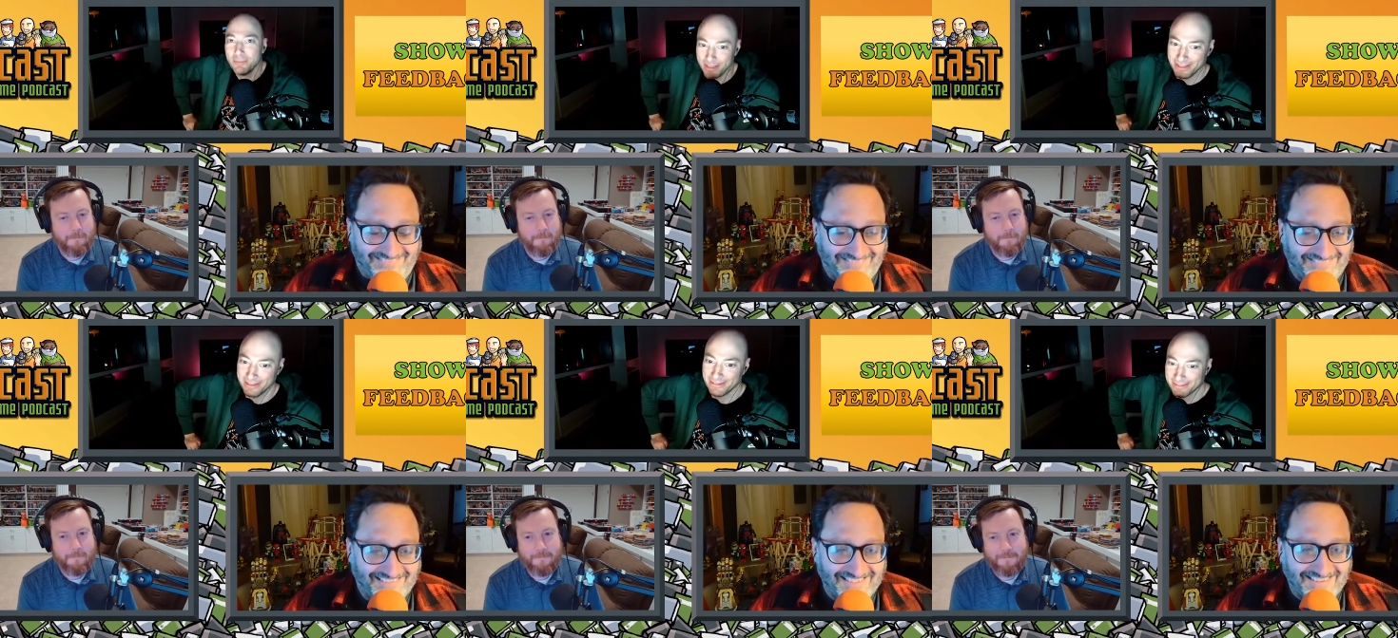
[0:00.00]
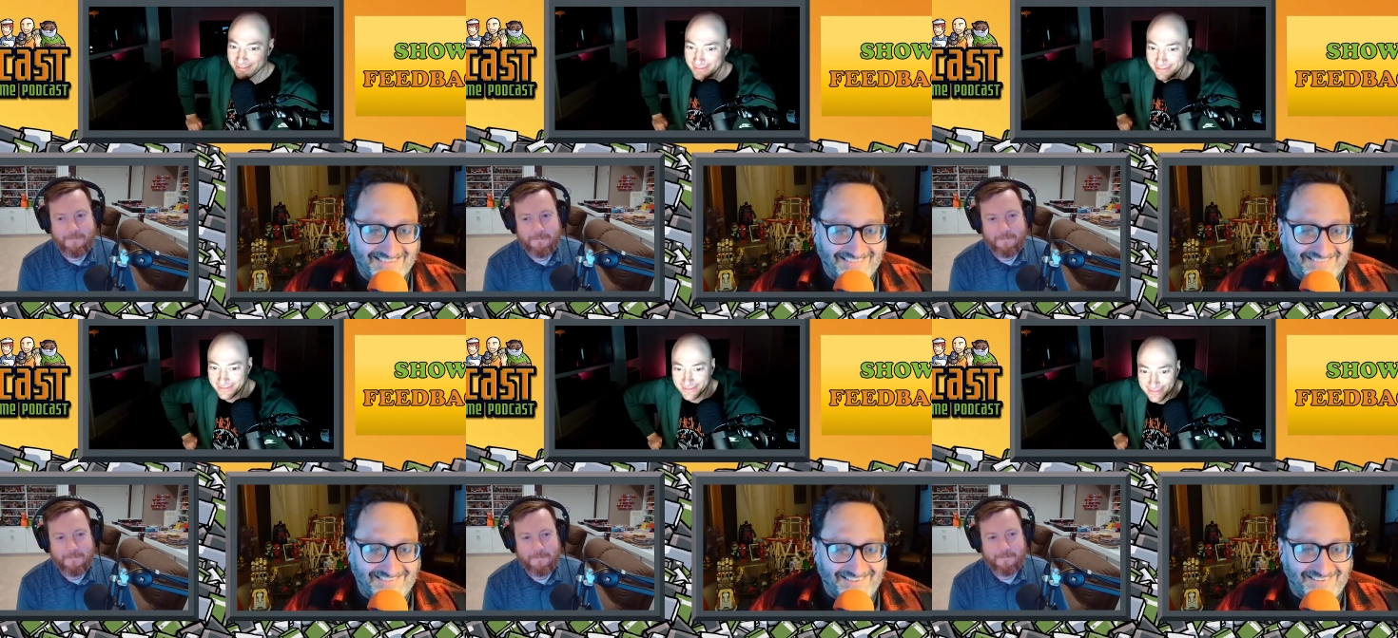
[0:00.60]
Speaker 1: good.
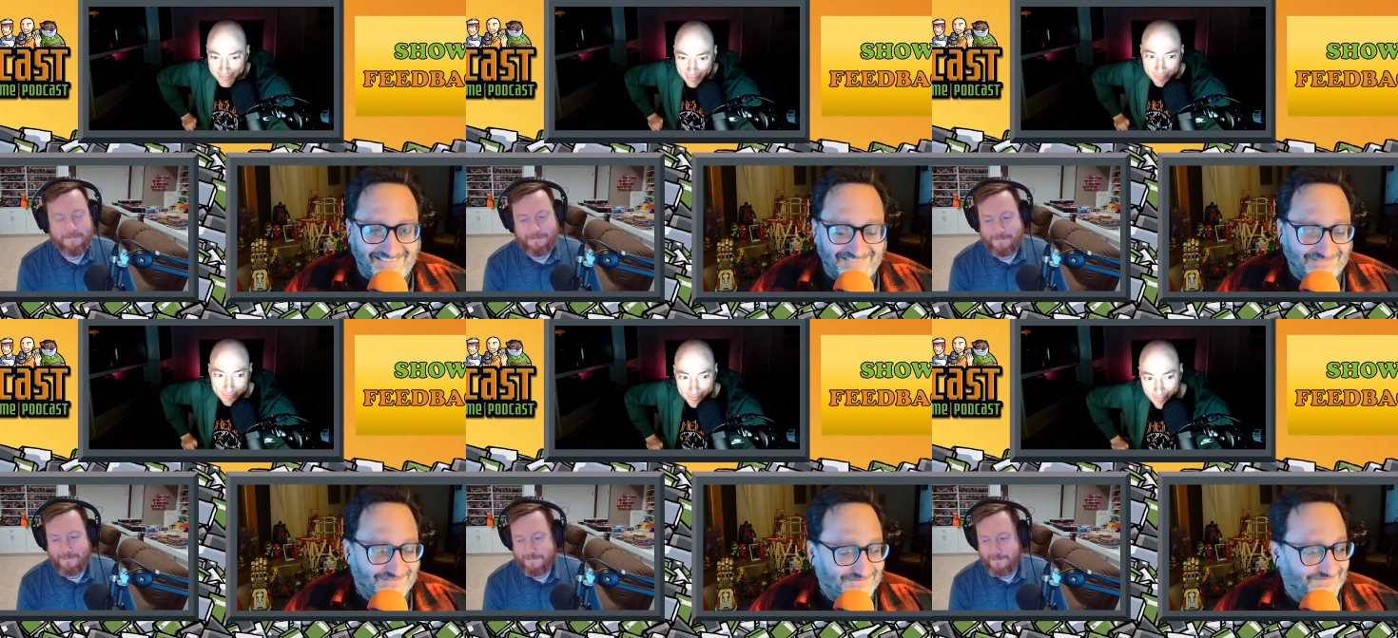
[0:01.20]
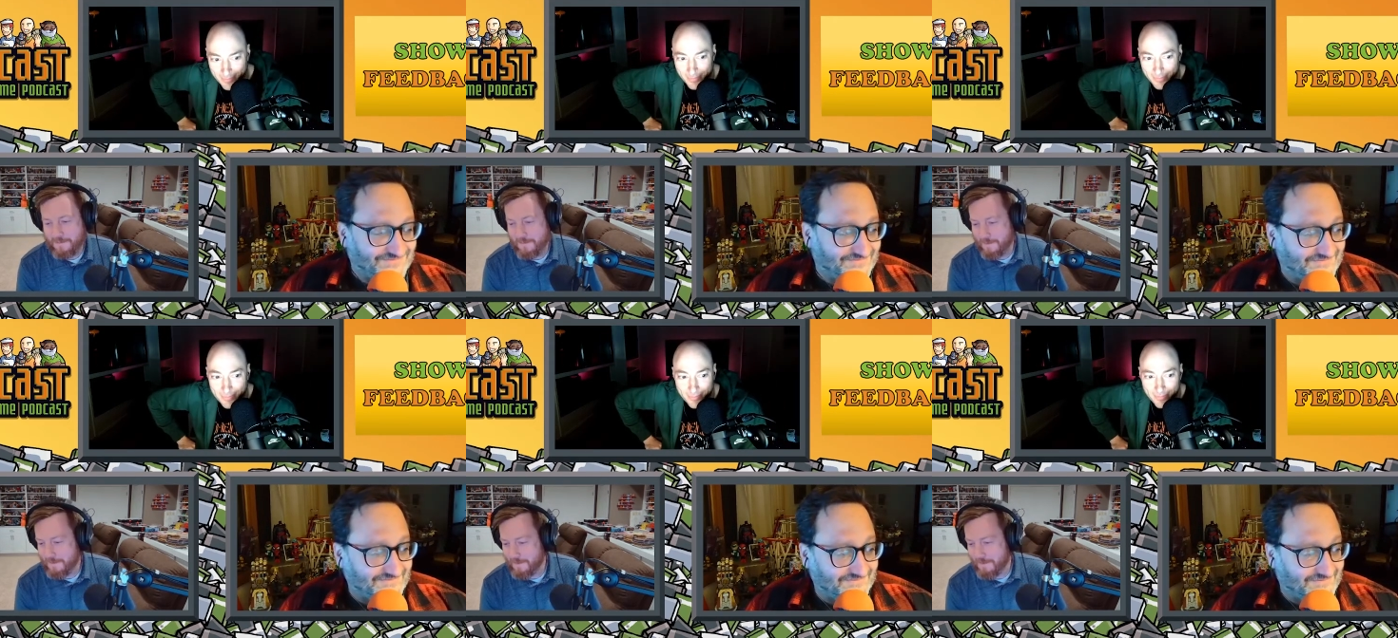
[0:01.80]
Yeah.
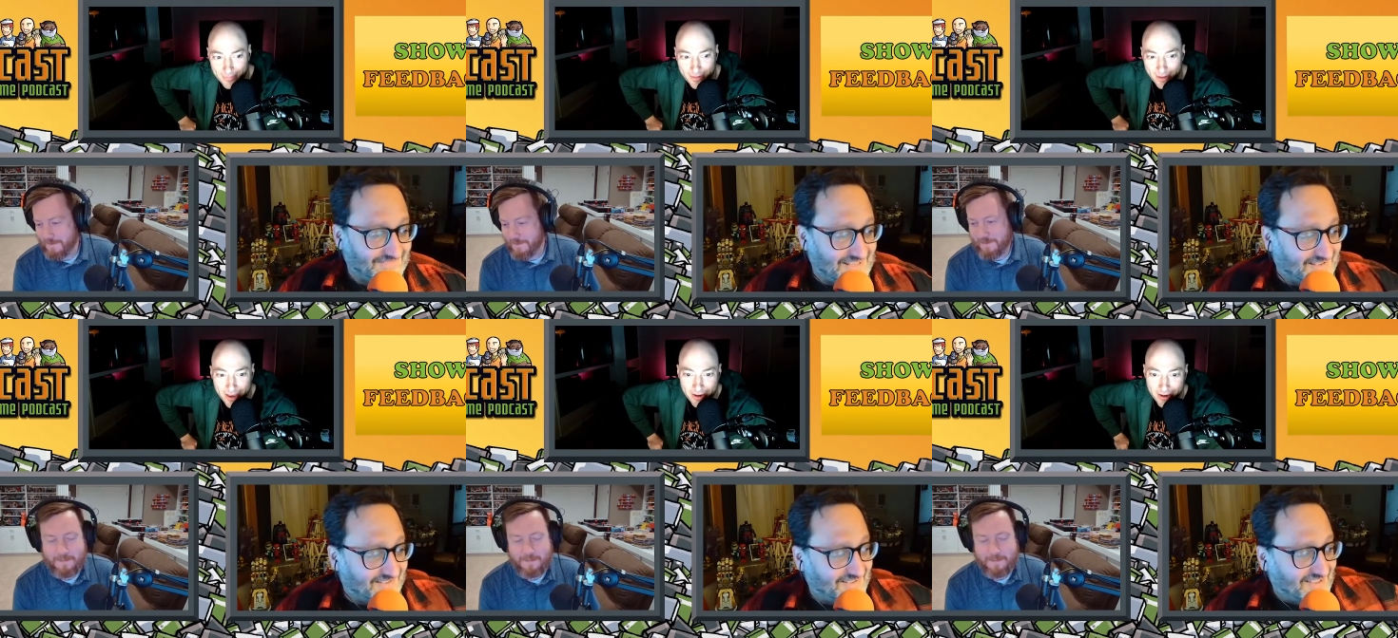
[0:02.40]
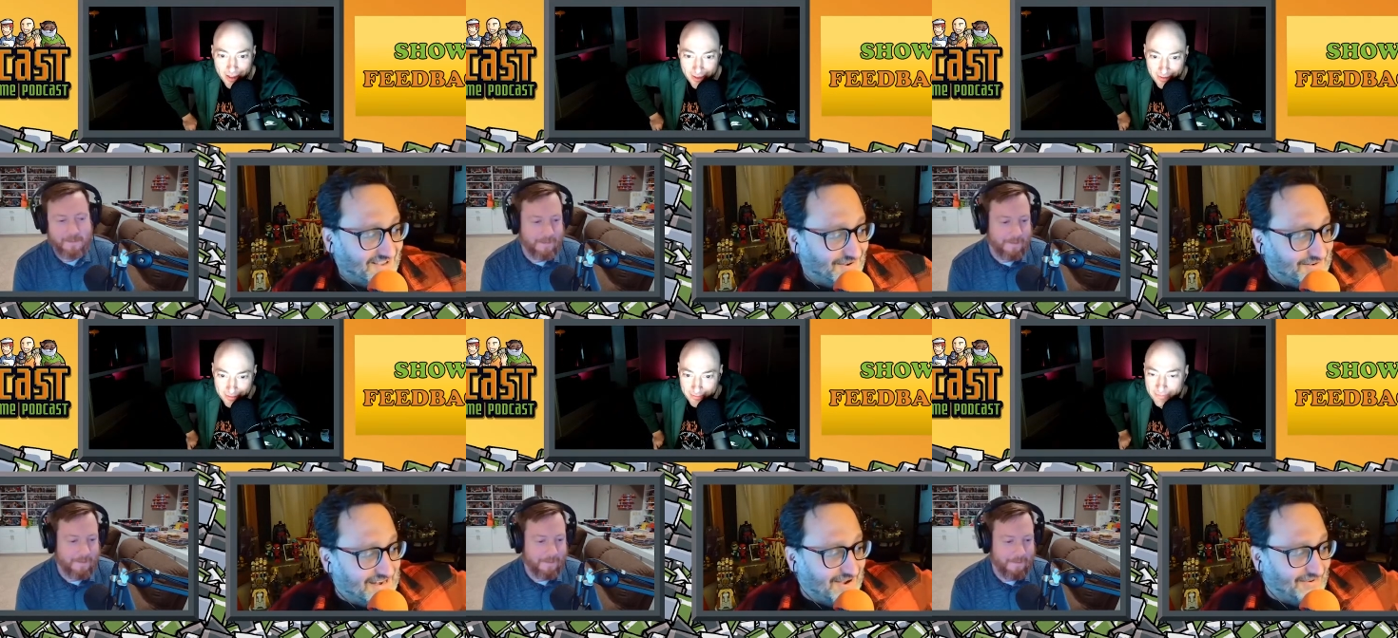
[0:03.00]
yeah. I hear Elliot. Oh,
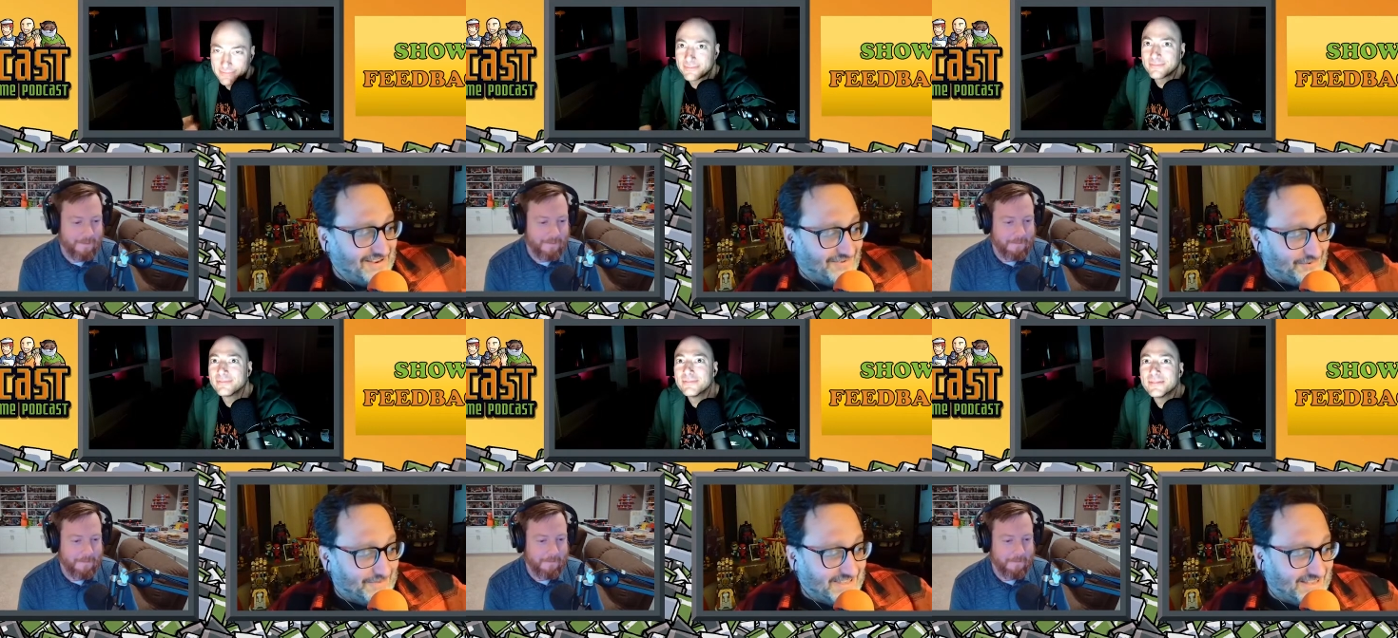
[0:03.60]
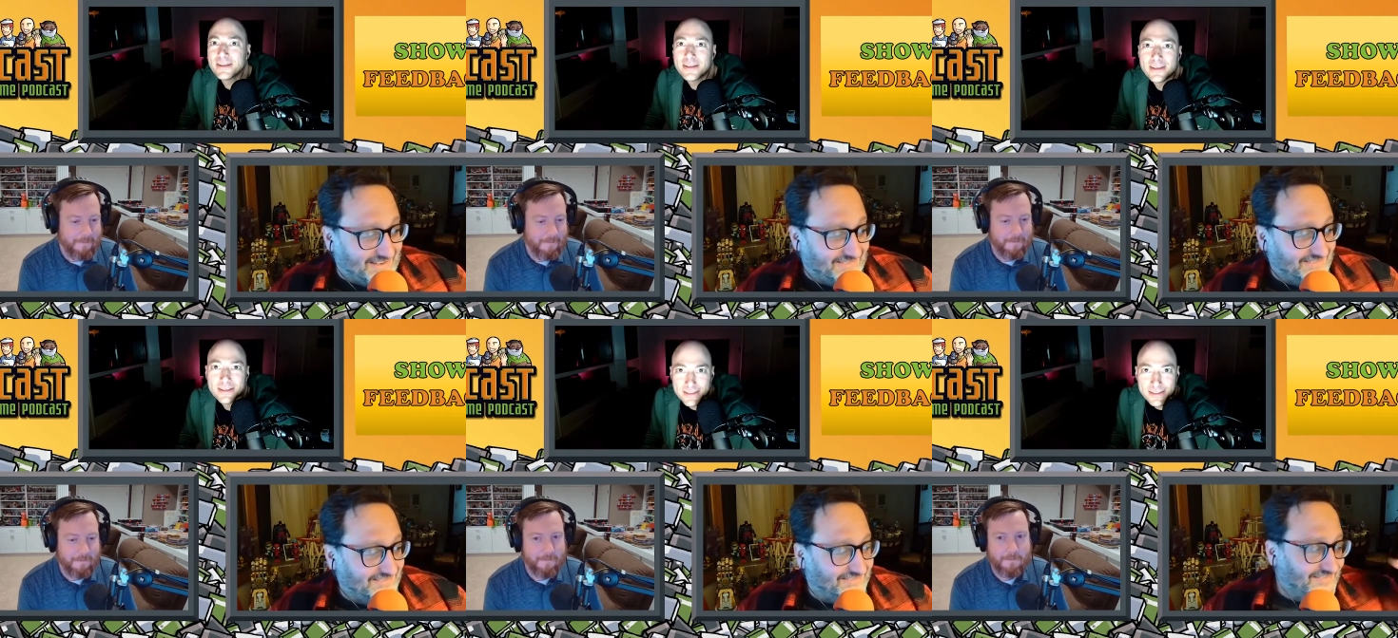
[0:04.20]
Speaker 2: now I hear him again.
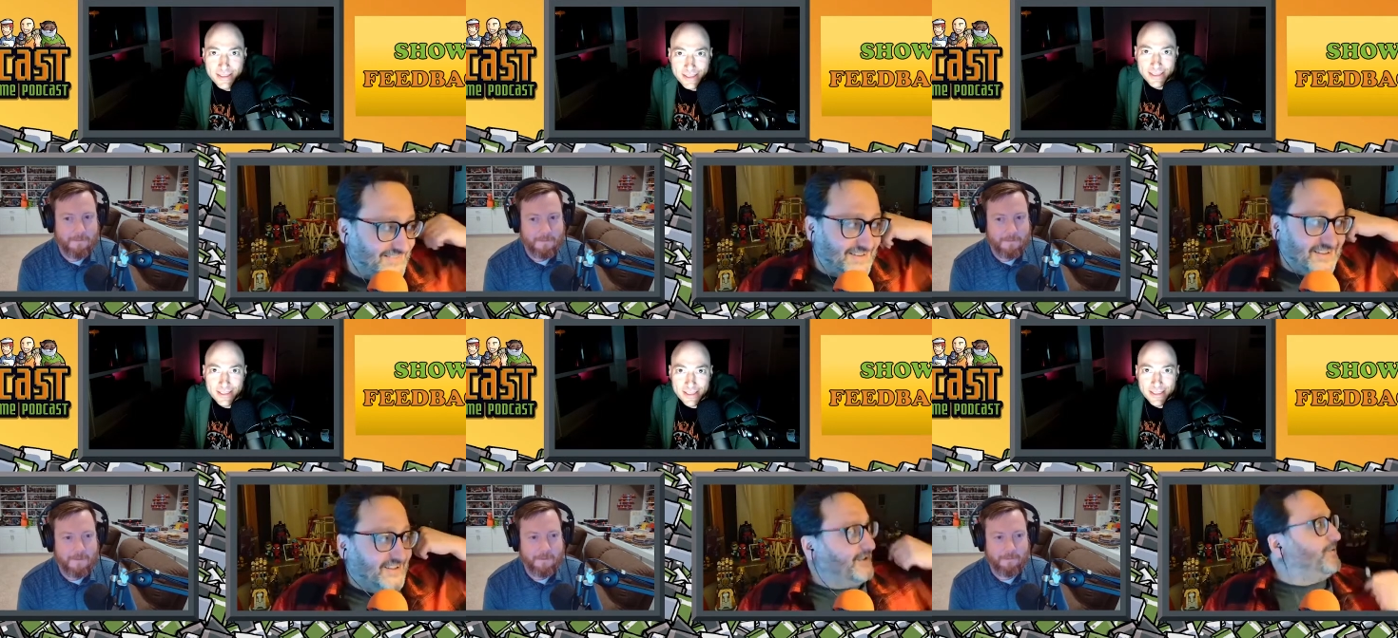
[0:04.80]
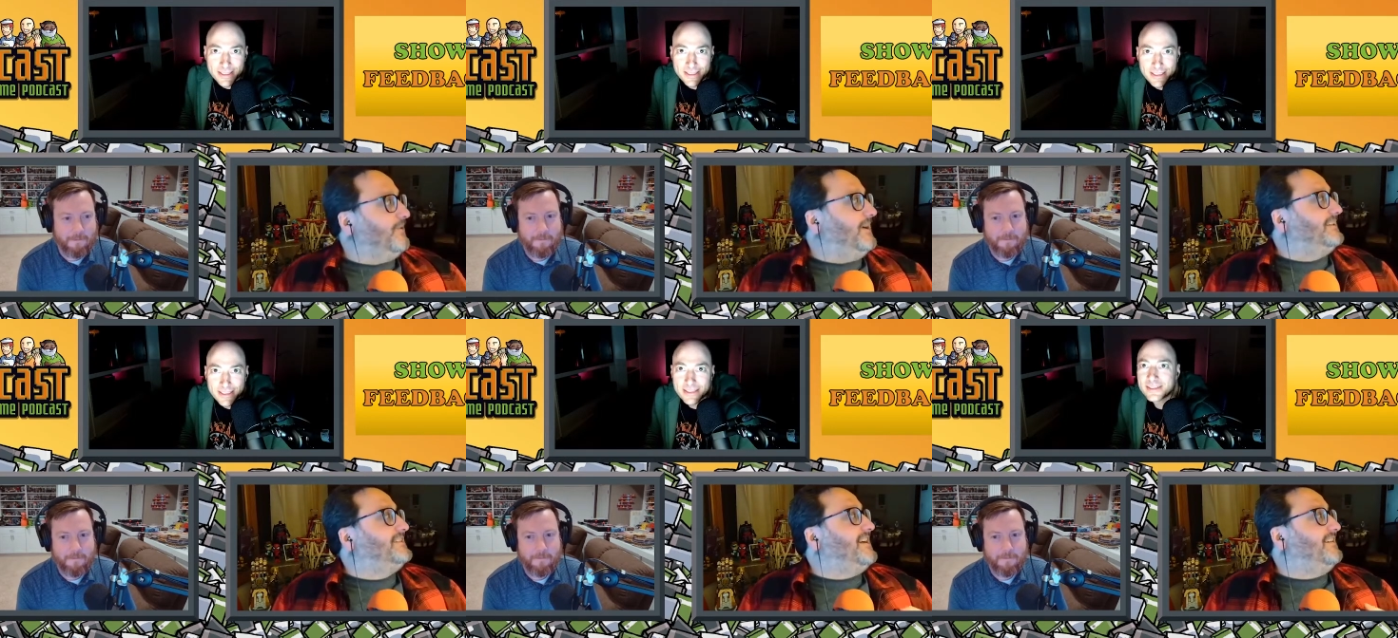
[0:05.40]
Yep. Quiet
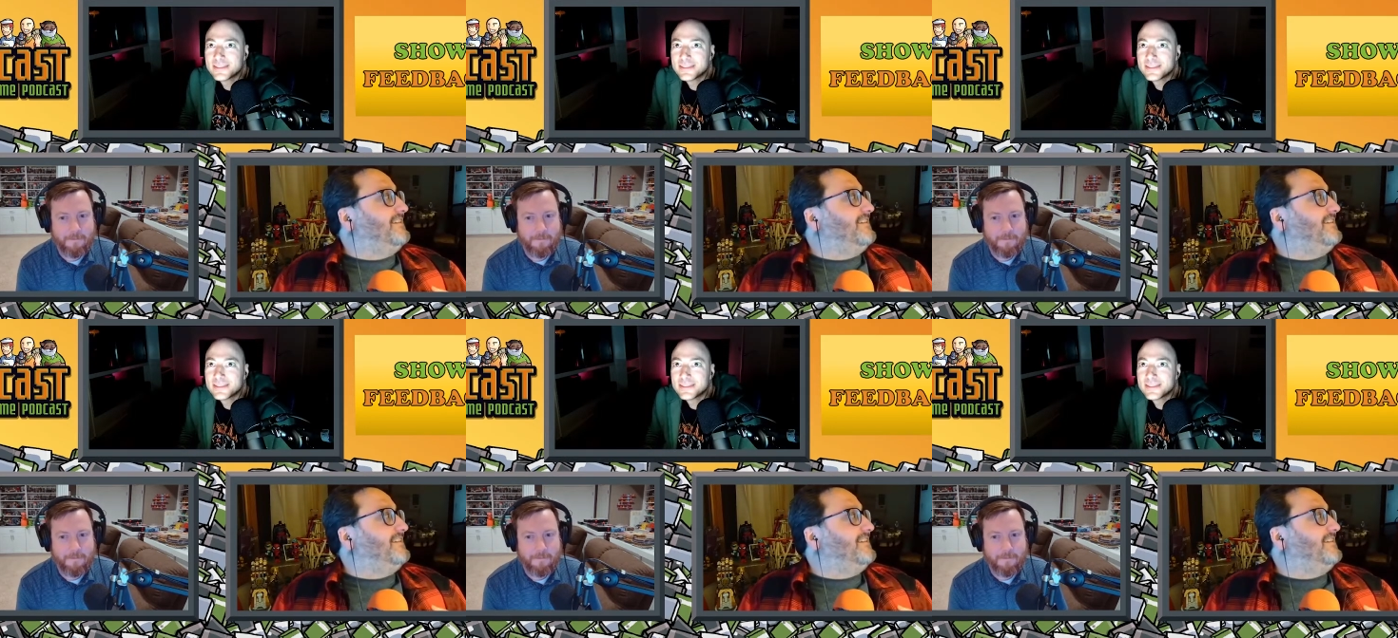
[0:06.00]
down